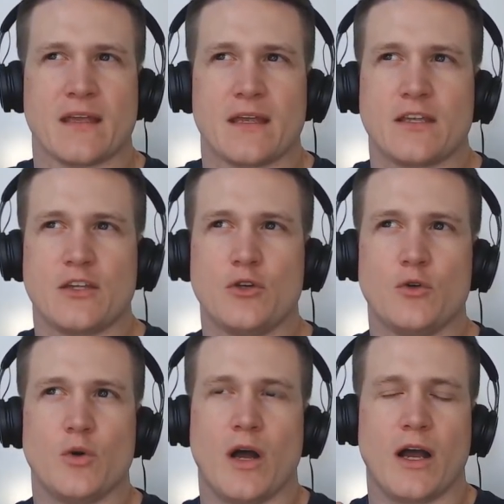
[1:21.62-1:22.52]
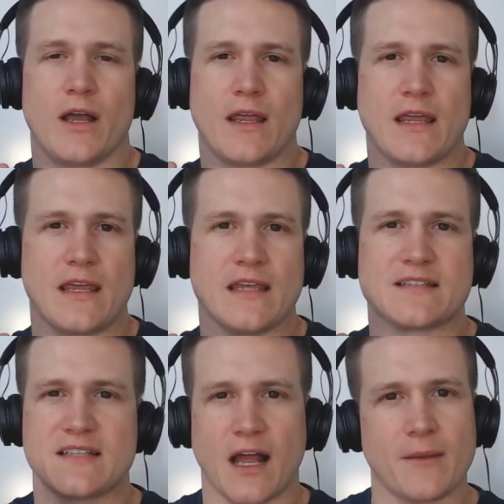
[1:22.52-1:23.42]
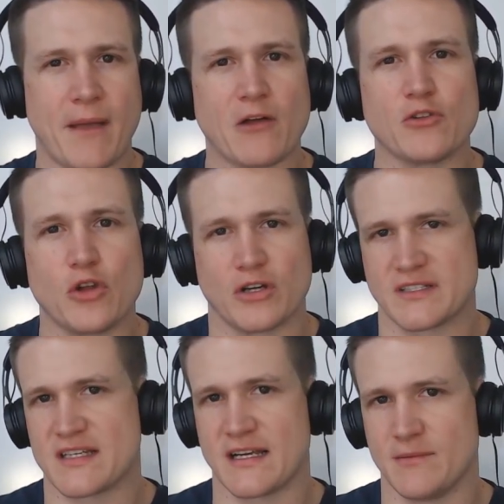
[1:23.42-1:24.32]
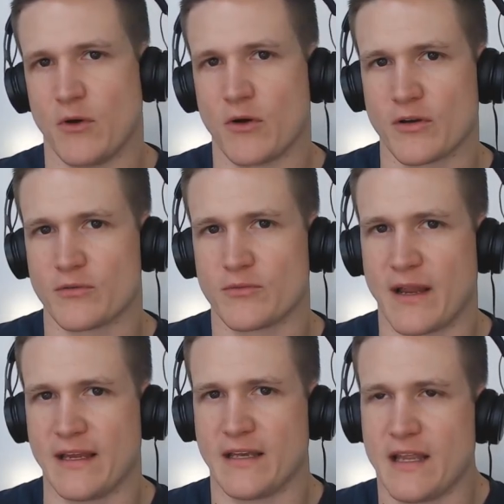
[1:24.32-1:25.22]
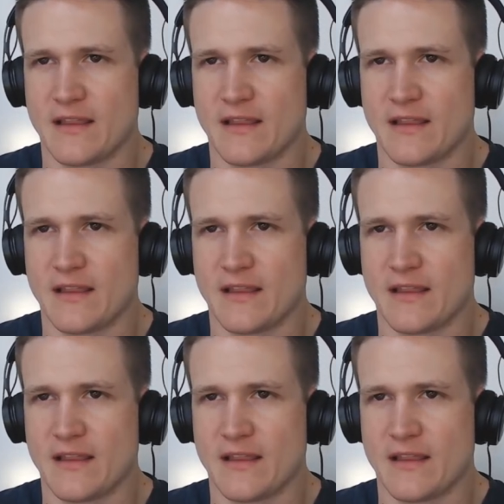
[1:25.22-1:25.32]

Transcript: it's not about looks anymore, right?